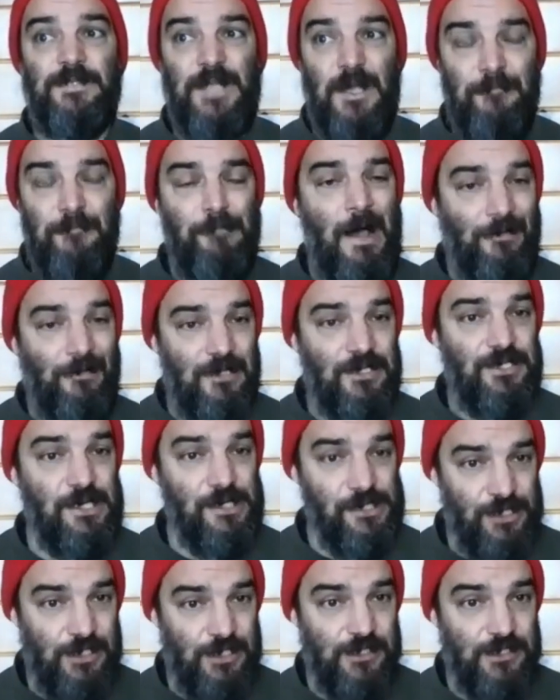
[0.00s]
some
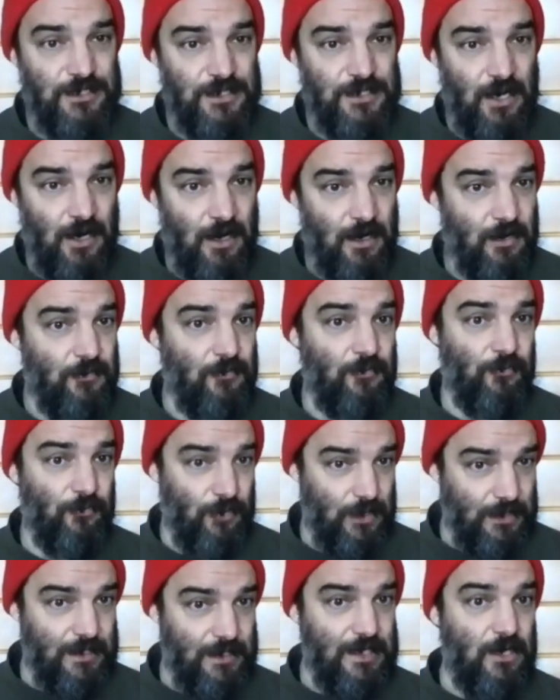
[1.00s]
politicians are
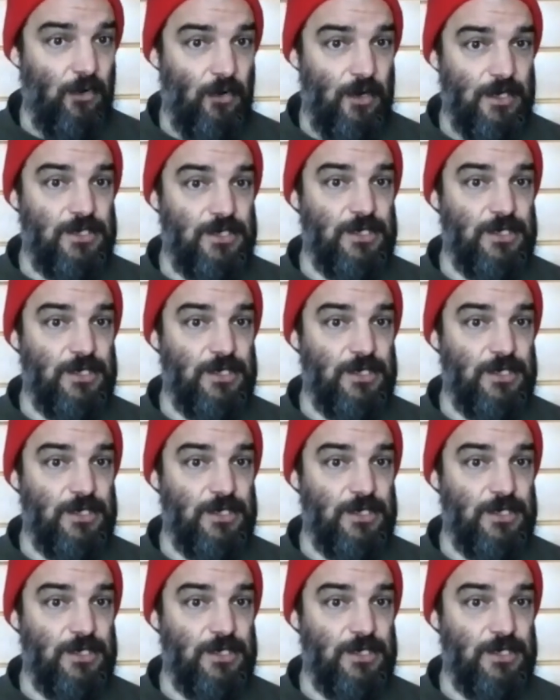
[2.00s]
really going